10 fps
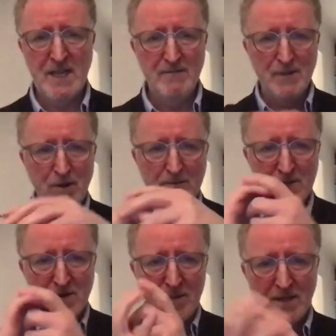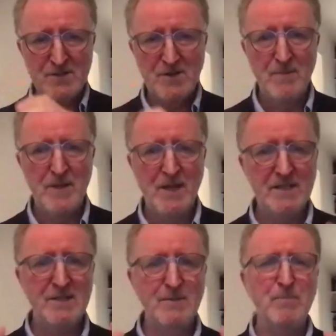even though I'm scrubbing and scrubbing.
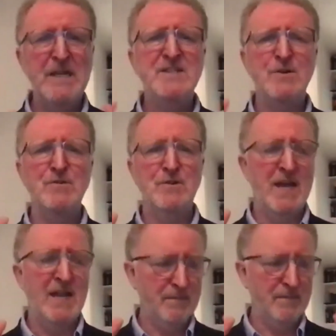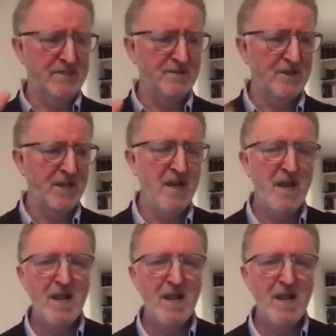Please don't do that. Please don't do that.